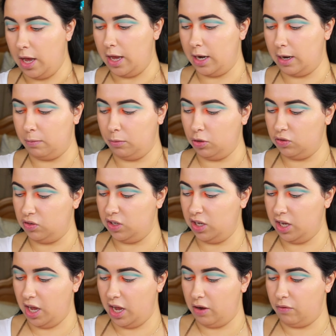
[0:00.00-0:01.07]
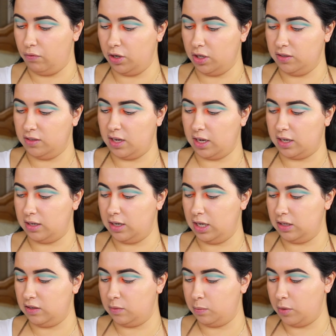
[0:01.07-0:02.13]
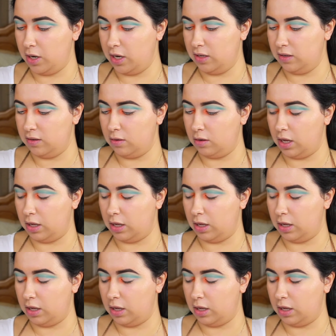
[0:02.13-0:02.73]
and I'm using a Real Techniques brush.